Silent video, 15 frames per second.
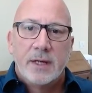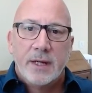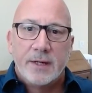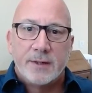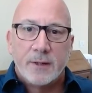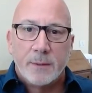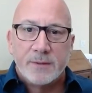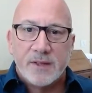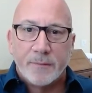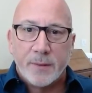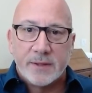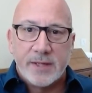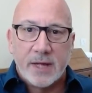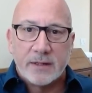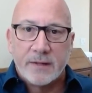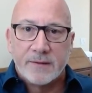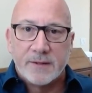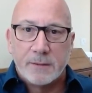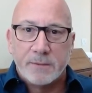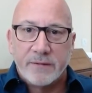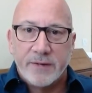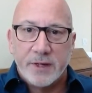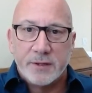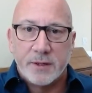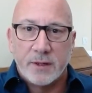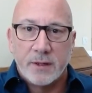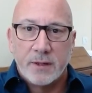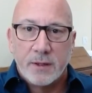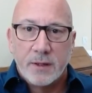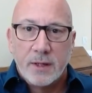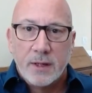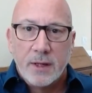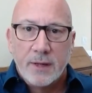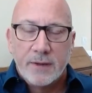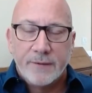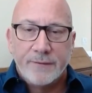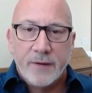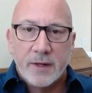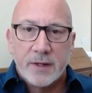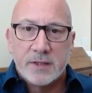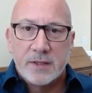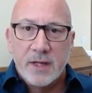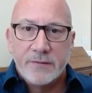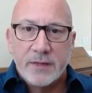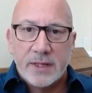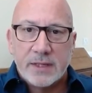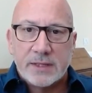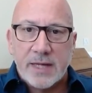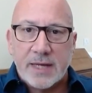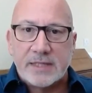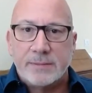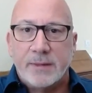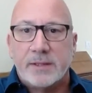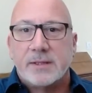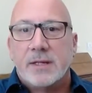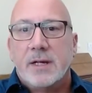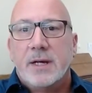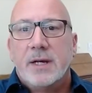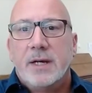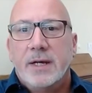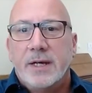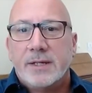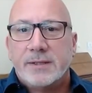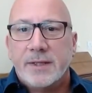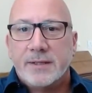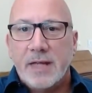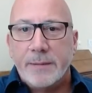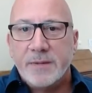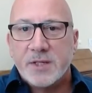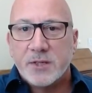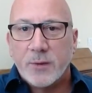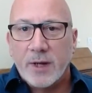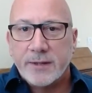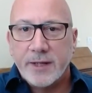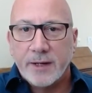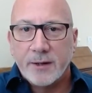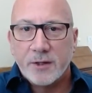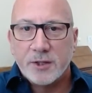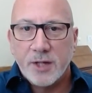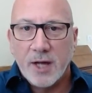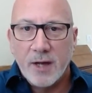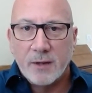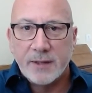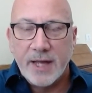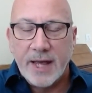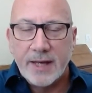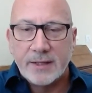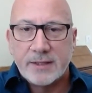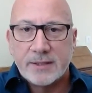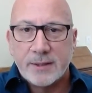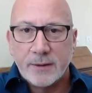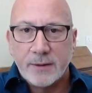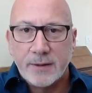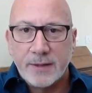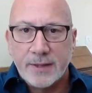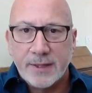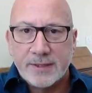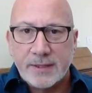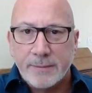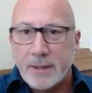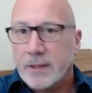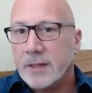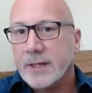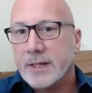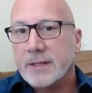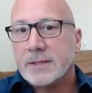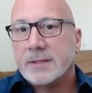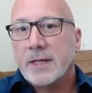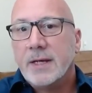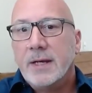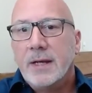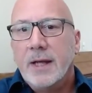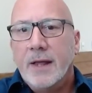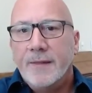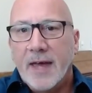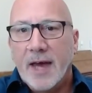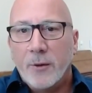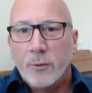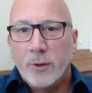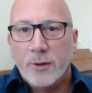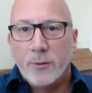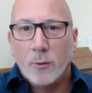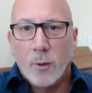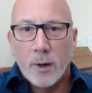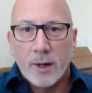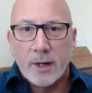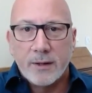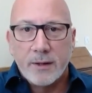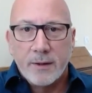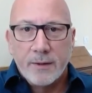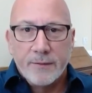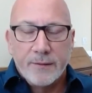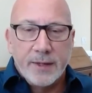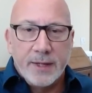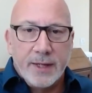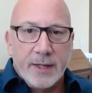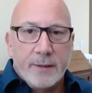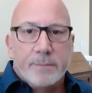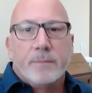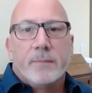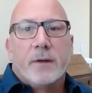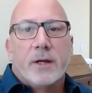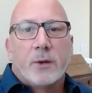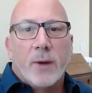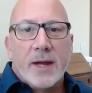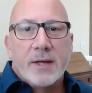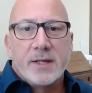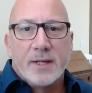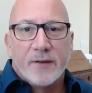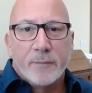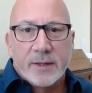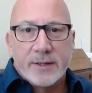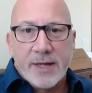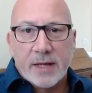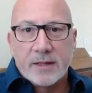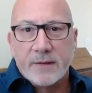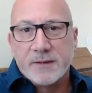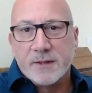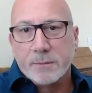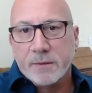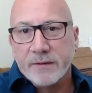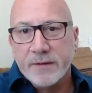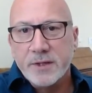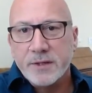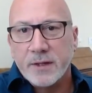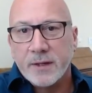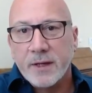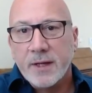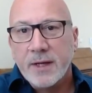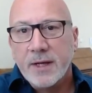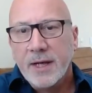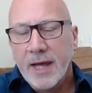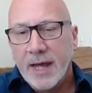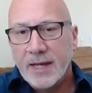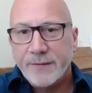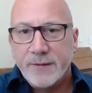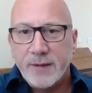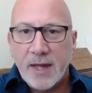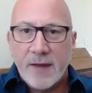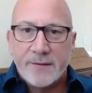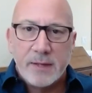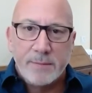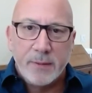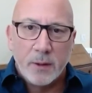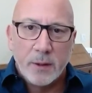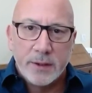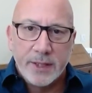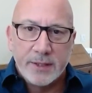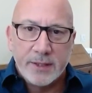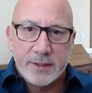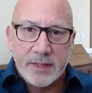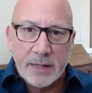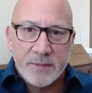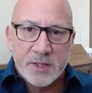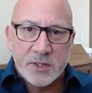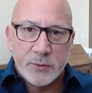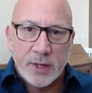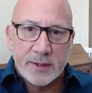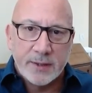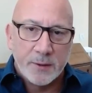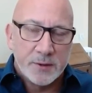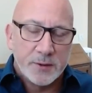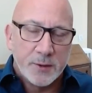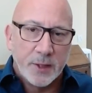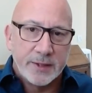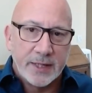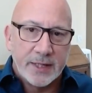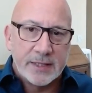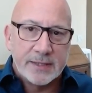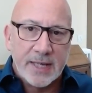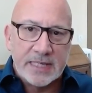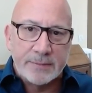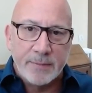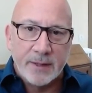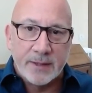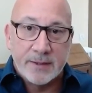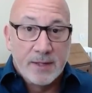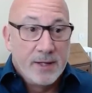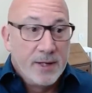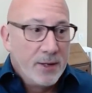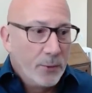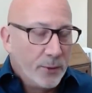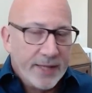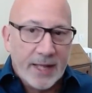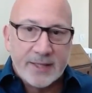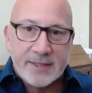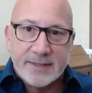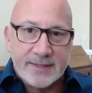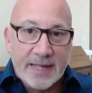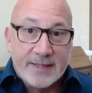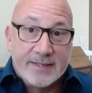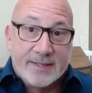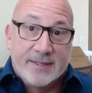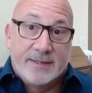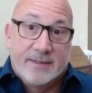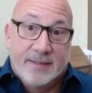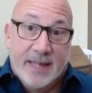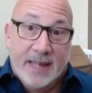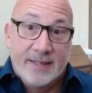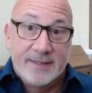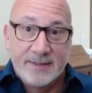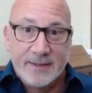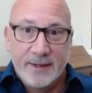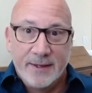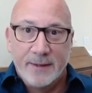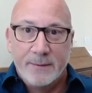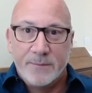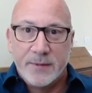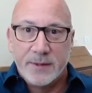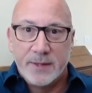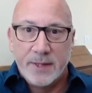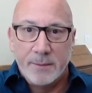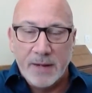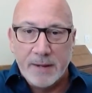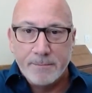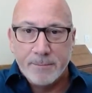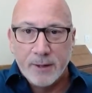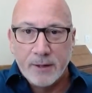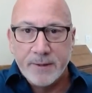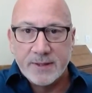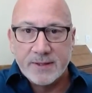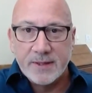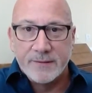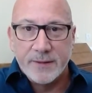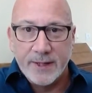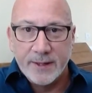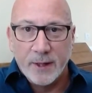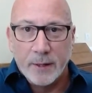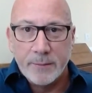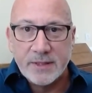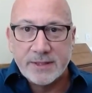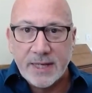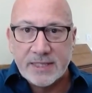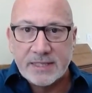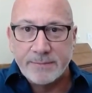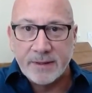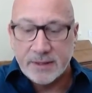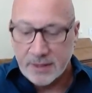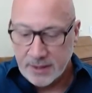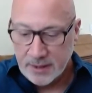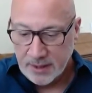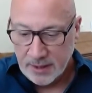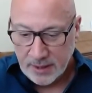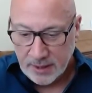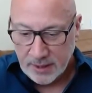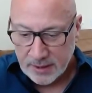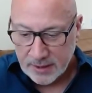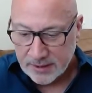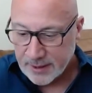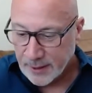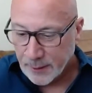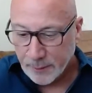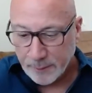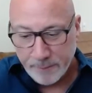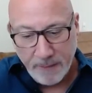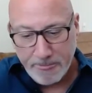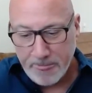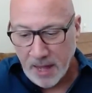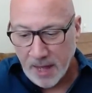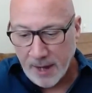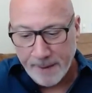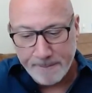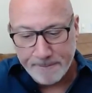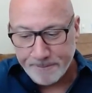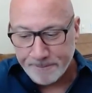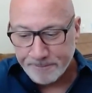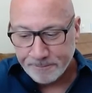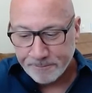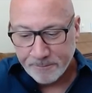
in terms of protective supervision, the function of the assessment is to demonstrate that your child has certain disabilities that would warrant the granting of protective supervision. And if you have the ability to demonstrate those during the assessment, well, that's the main purpose of the in-home assessment. So I'm